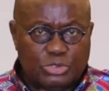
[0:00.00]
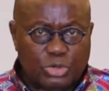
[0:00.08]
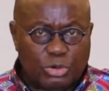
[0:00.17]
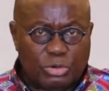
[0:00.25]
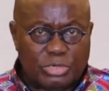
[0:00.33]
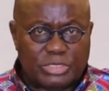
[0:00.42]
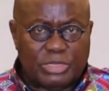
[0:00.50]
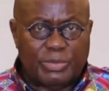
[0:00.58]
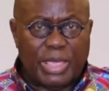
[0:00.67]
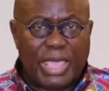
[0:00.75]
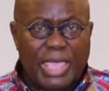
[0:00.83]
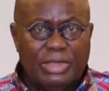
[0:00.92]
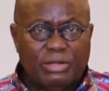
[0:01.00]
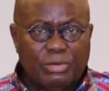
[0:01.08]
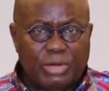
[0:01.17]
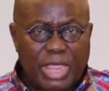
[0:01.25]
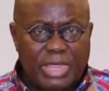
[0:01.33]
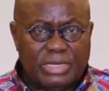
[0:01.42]
tourism, and
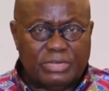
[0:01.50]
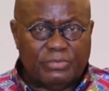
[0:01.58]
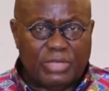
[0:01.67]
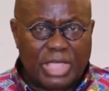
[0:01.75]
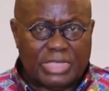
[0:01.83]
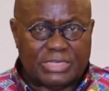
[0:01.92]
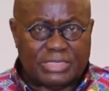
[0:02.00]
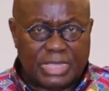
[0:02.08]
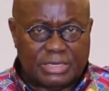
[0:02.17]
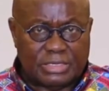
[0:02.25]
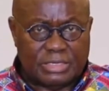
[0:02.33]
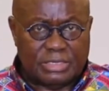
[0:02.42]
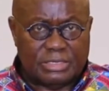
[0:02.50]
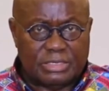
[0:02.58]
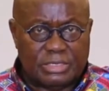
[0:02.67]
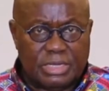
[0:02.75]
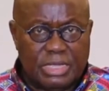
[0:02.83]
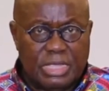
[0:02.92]
creative arts sectors